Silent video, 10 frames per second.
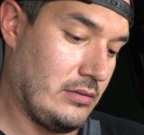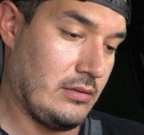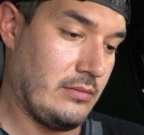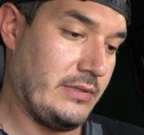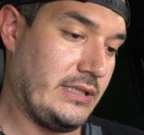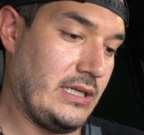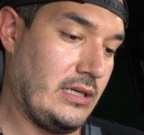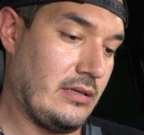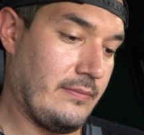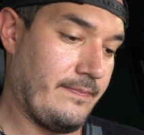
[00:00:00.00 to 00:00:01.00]
let me see.
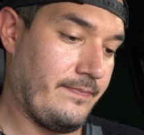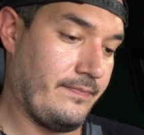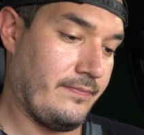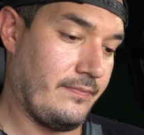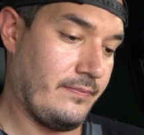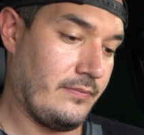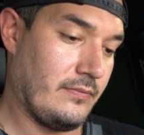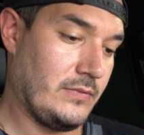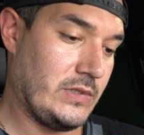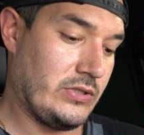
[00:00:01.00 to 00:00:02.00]

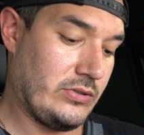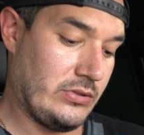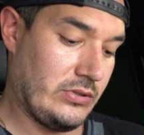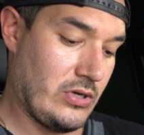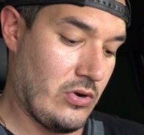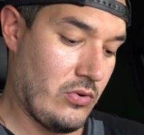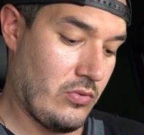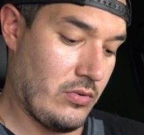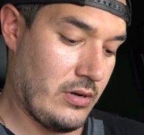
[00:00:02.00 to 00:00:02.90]
So